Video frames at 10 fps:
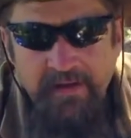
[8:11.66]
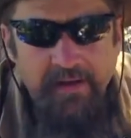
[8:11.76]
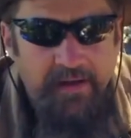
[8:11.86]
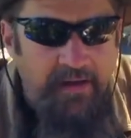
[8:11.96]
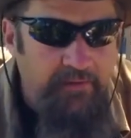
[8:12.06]

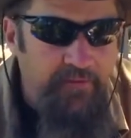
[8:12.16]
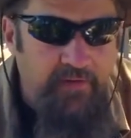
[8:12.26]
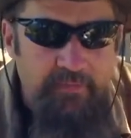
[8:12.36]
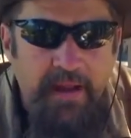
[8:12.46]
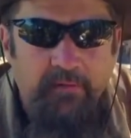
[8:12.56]
if
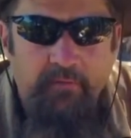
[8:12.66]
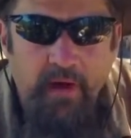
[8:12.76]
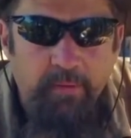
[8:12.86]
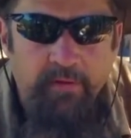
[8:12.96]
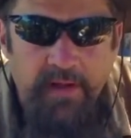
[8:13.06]
it's made of
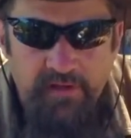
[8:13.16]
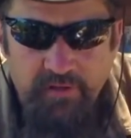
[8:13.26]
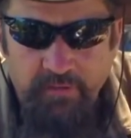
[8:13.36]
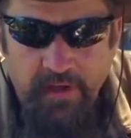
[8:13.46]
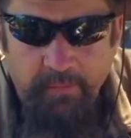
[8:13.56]
rubber, they
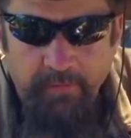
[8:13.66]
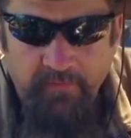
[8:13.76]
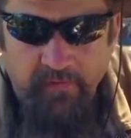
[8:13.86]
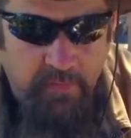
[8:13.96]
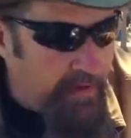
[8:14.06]
chew it up.
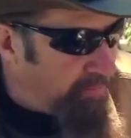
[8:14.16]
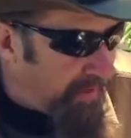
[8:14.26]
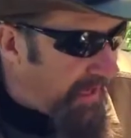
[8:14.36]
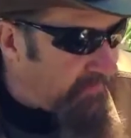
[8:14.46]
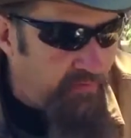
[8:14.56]
If it's made of
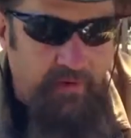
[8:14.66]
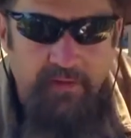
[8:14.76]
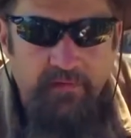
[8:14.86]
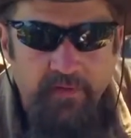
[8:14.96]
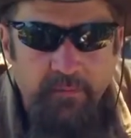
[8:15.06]
plastic,
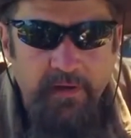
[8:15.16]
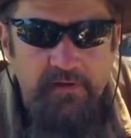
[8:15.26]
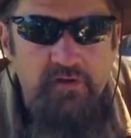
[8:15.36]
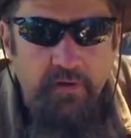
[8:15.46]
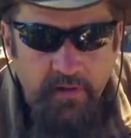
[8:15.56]
they seem to
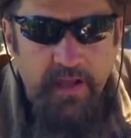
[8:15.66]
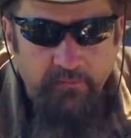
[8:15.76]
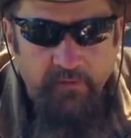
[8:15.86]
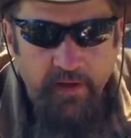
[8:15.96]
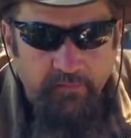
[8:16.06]
enjoy
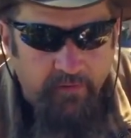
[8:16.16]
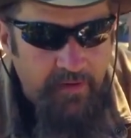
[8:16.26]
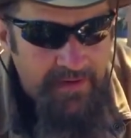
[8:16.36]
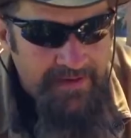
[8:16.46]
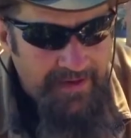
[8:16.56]
that
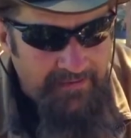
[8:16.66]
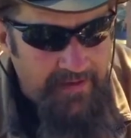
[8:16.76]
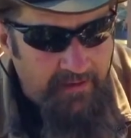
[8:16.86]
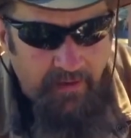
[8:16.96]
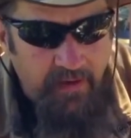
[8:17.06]
flavor, and
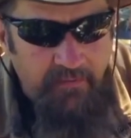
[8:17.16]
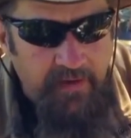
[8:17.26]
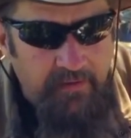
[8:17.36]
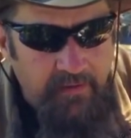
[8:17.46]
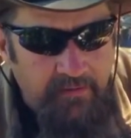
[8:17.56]
they love
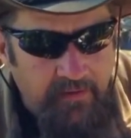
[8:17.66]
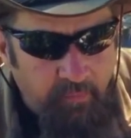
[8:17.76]
anything that's